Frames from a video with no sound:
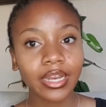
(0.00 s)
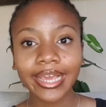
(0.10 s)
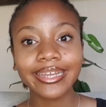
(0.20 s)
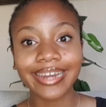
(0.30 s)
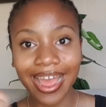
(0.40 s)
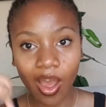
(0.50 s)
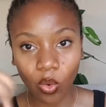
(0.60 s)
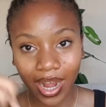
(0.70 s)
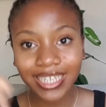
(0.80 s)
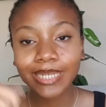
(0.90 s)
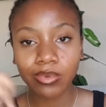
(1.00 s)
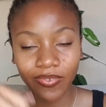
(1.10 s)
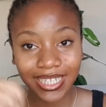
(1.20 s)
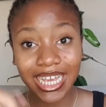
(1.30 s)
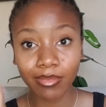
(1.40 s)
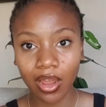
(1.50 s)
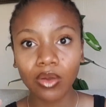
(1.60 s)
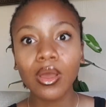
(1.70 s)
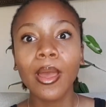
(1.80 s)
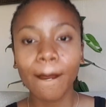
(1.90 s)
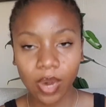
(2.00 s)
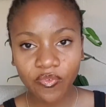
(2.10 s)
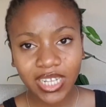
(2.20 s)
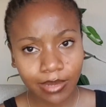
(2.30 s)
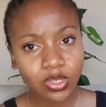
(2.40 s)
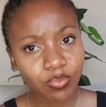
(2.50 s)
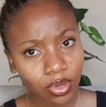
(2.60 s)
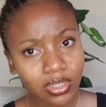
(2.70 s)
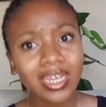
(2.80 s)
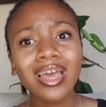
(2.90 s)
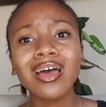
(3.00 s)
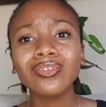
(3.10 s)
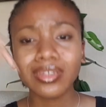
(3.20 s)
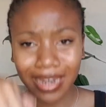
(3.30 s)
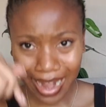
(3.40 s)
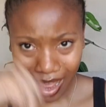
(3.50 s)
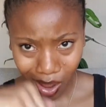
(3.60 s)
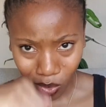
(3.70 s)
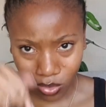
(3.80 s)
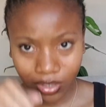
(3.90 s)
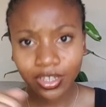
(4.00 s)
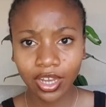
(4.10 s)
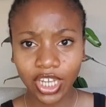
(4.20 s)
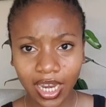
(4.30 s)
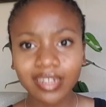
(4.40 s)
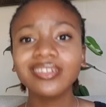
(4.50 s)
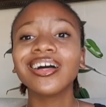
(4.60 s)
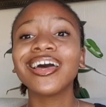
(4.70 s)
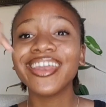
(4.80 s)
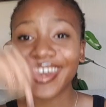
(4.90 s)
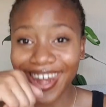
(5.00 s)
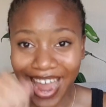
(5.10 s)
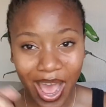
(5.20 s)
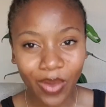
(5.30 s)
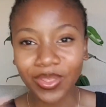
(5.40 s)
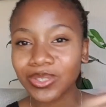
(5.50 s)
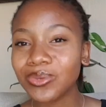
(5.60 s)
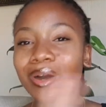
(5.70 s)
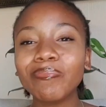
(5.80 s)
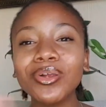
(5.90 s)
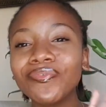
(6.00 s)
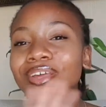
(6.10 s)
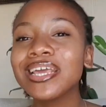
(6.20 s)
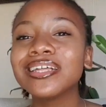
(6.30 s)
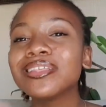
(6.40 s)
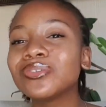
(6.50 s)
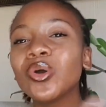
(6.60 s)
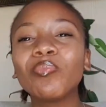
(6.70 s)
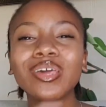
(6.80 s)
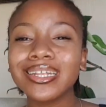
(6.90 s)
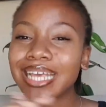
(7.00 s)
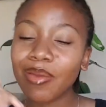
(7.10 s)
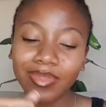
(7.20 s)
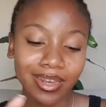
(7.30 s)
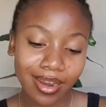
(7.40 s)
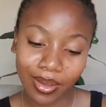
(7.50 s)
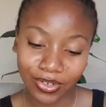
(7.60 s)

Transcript: Like now. That's the perfect time now. Perfect time to post? Now. Start a channel now. There's no perfect, there's no better time than now.